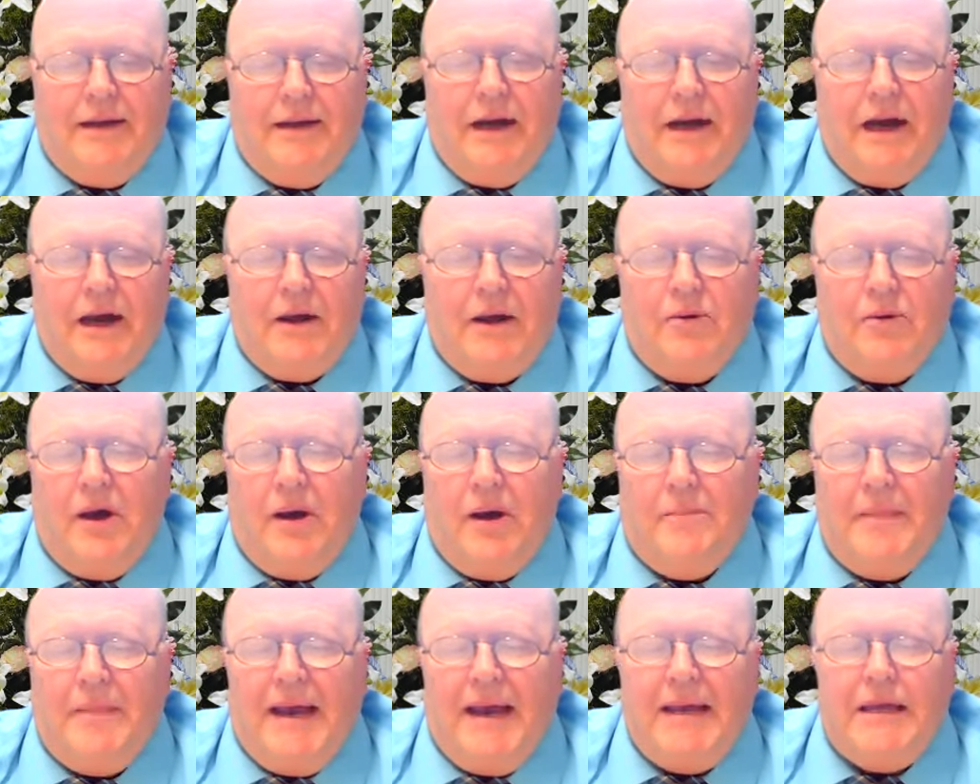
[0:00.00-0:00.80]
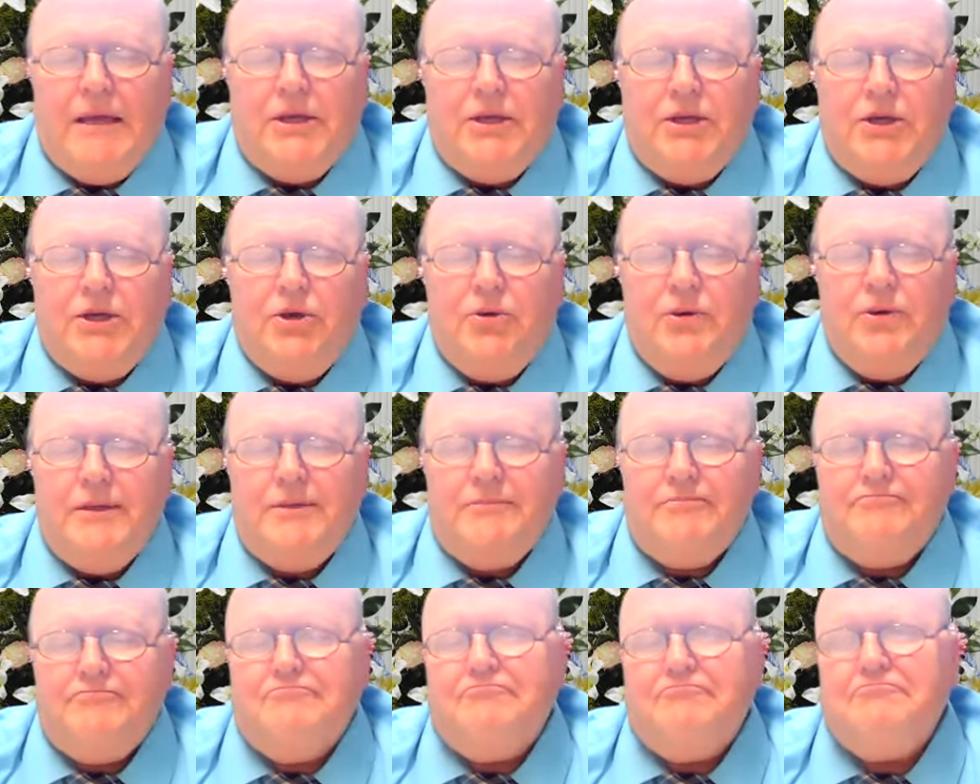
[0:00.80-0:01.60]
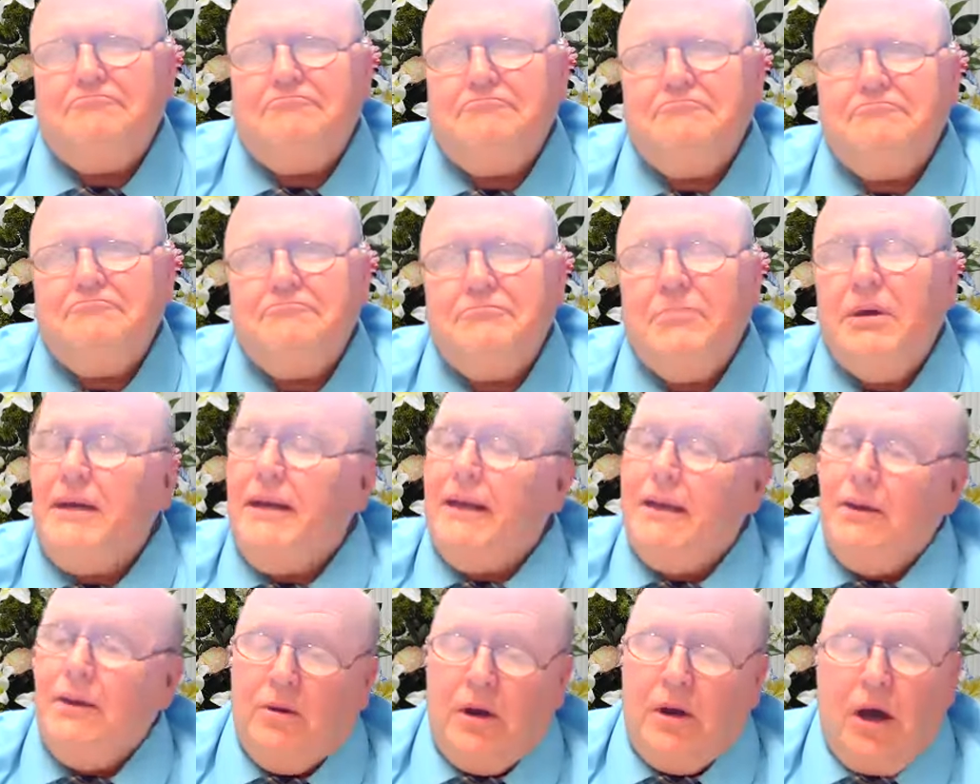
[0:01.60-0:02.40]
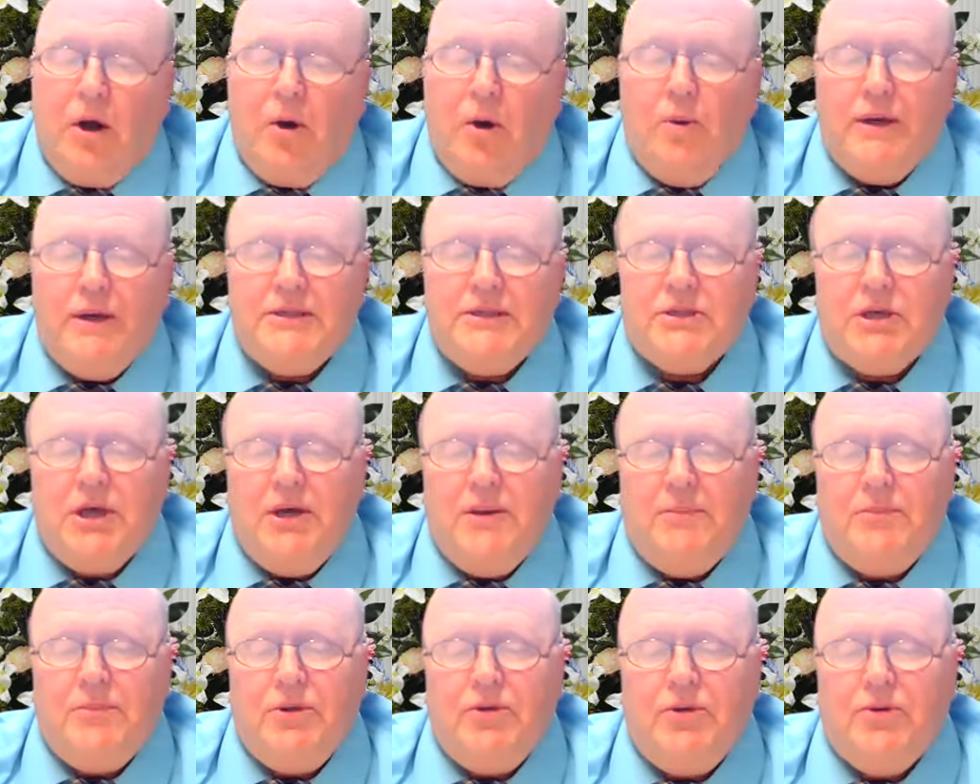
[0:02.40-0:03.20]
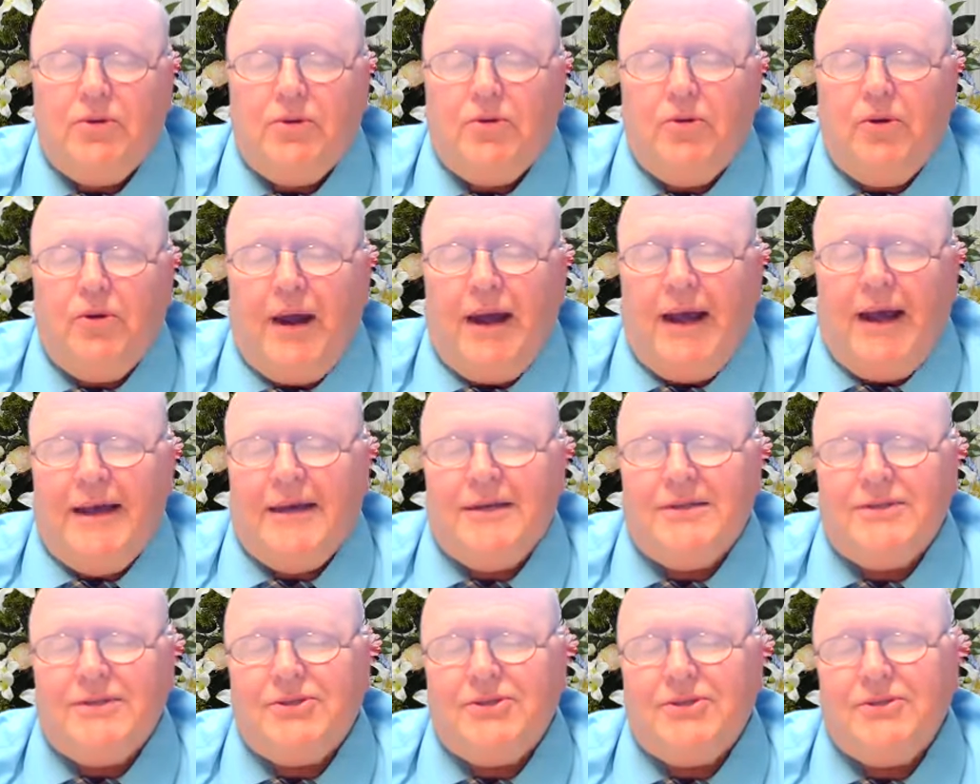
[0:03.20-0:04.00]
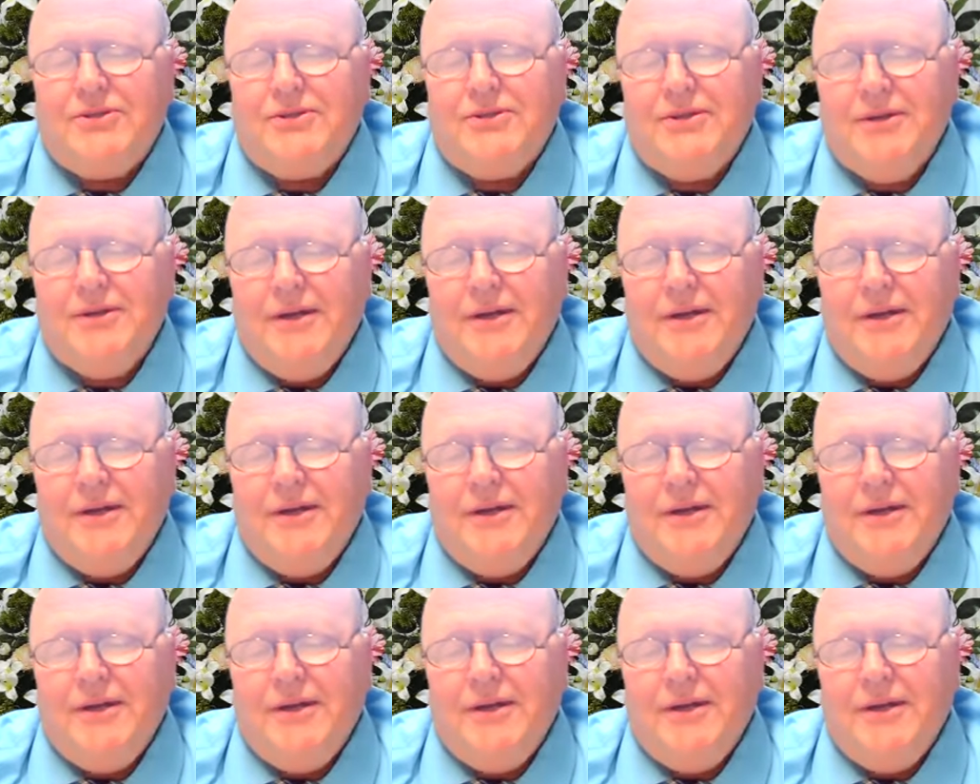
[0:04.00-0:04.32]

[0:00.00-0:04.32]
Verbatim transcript: God will not make you do it but he'll always come to your cries.